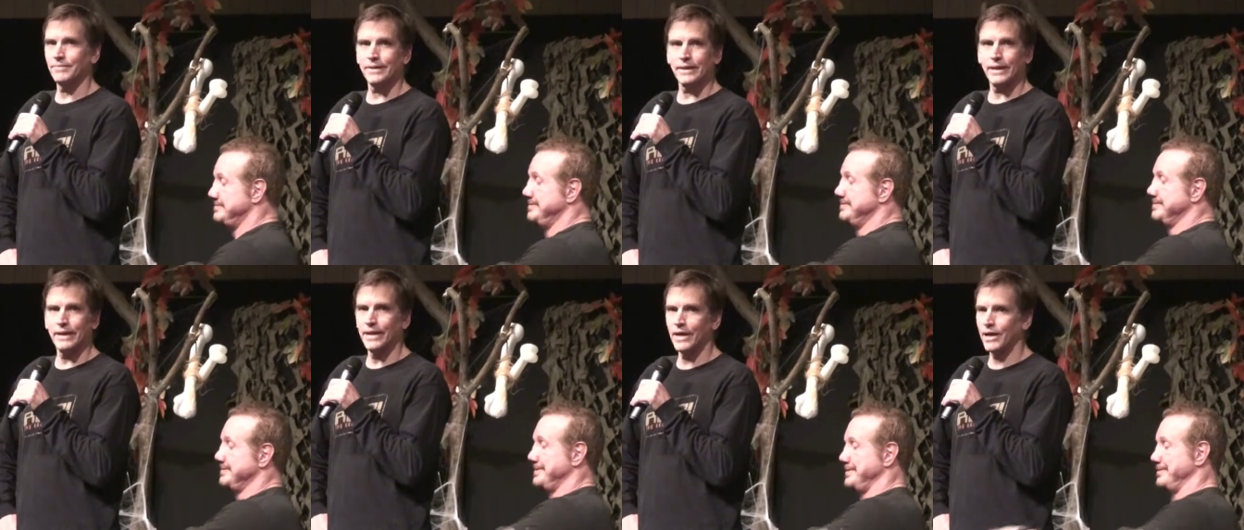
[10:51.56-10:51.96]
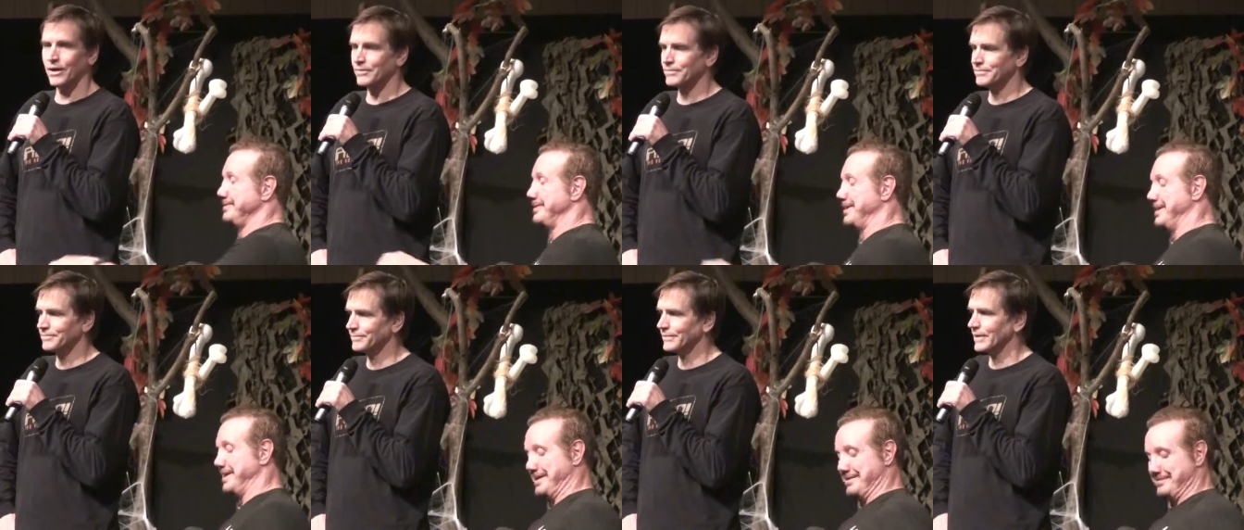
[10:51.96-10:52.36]
Speaker 1: you
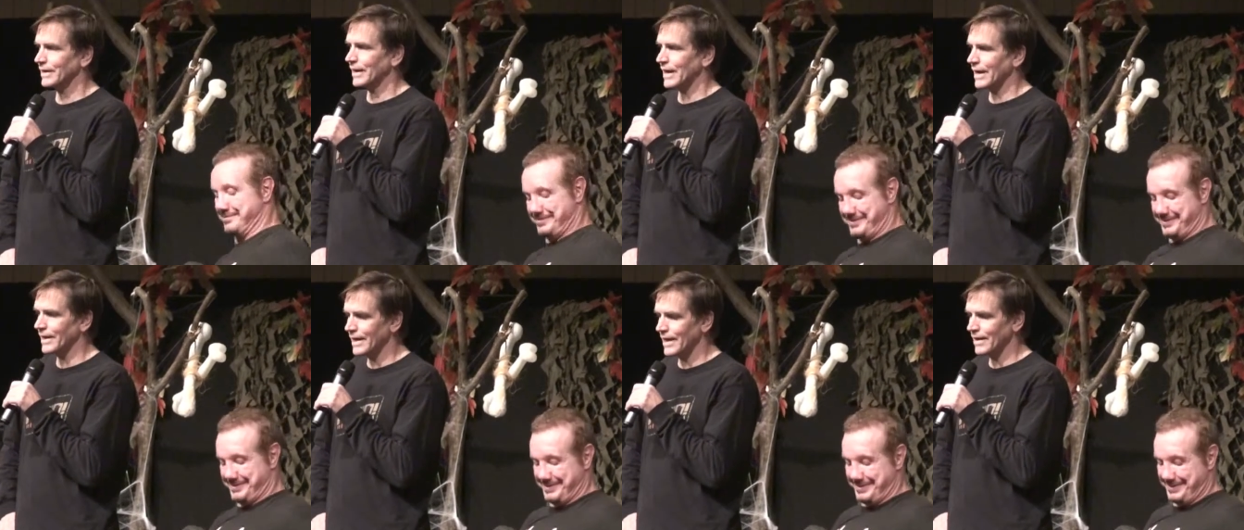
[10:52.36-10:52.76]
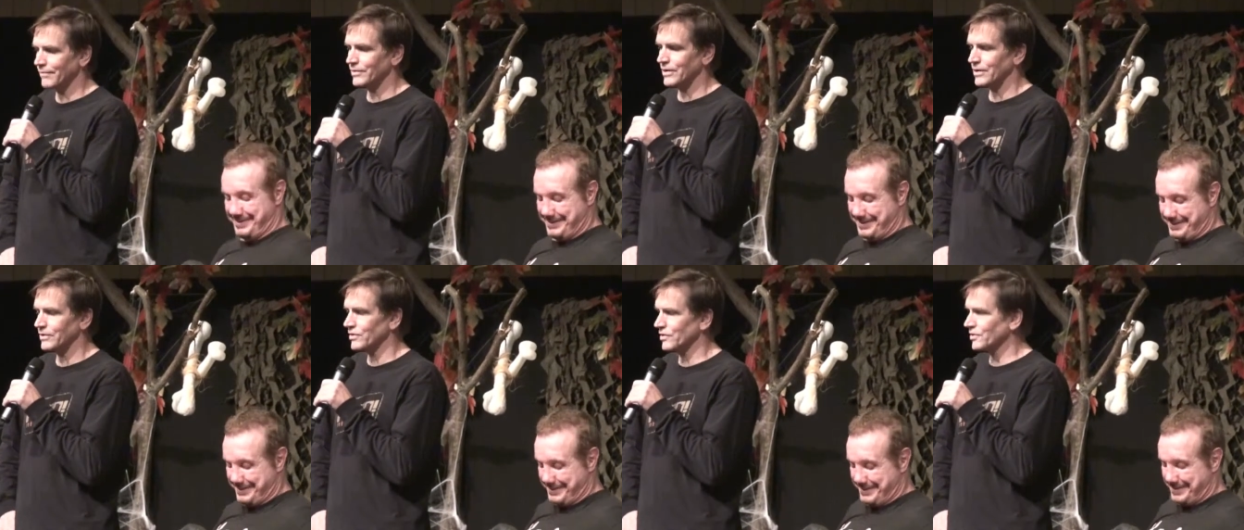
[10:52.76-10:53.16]
know, I'd have
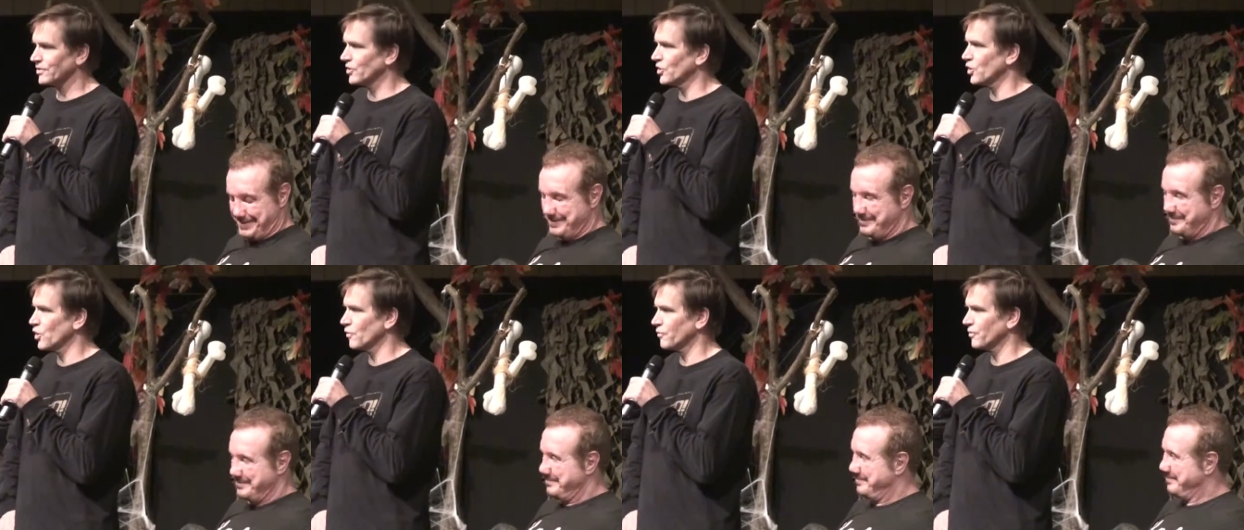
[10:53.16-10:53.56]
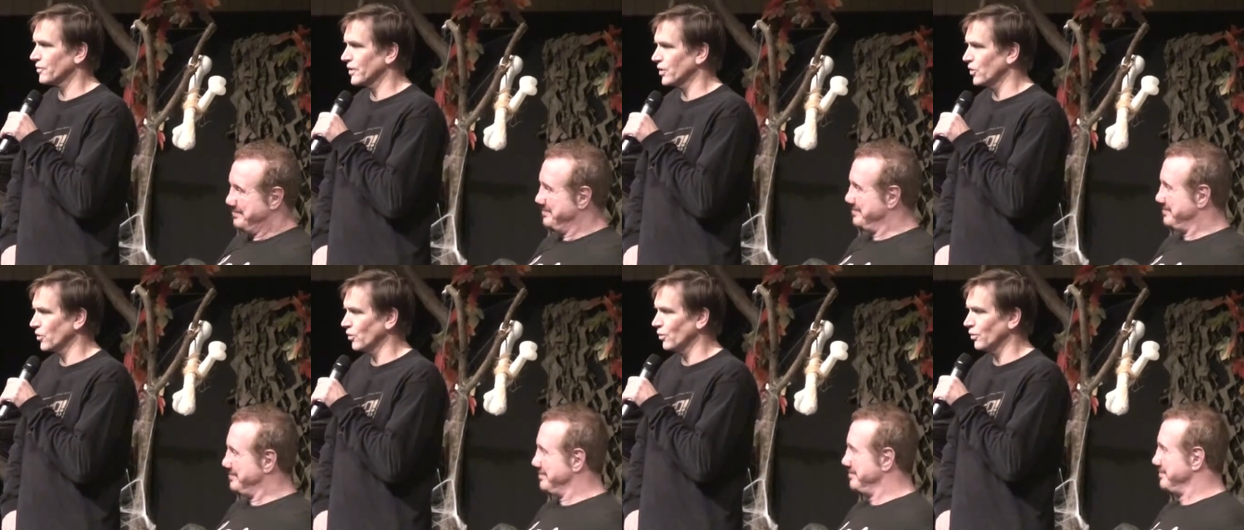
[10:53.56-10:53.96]
to just go for
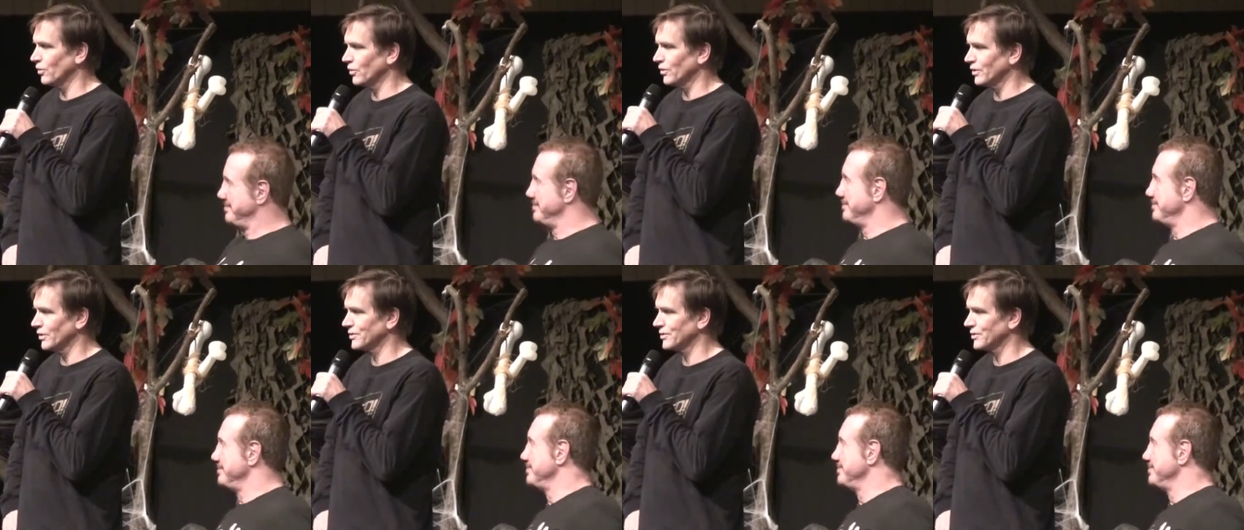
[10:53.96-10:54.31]
the old,